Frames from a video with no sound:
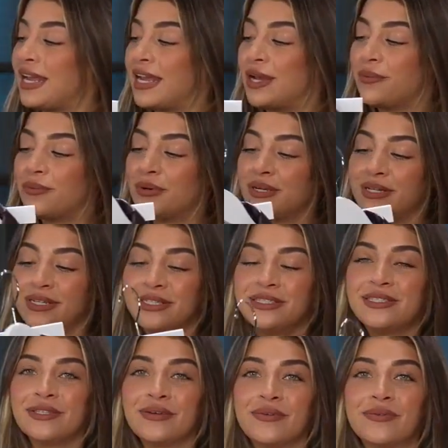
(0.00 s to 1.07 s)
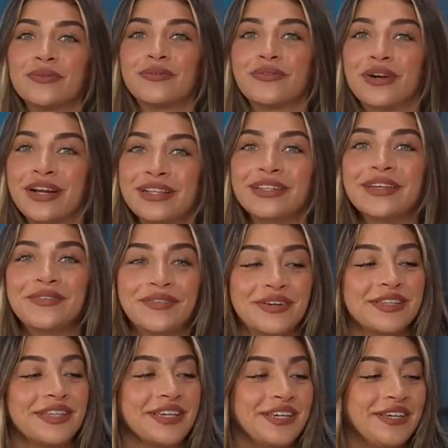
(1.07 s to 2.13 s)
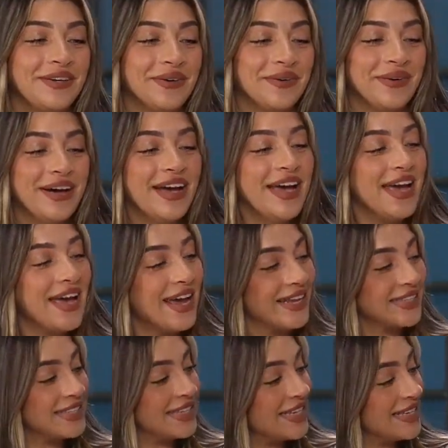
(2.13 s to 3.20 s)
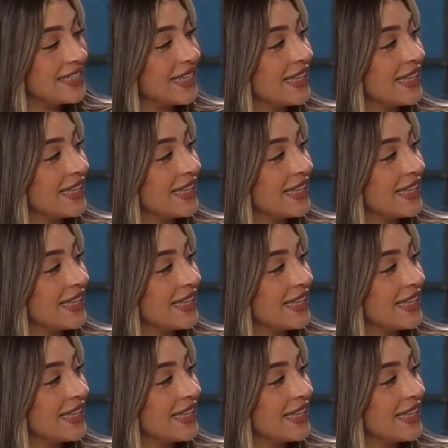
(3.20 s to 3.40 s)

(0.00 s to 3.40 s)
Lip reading: it was really, really cute. It's this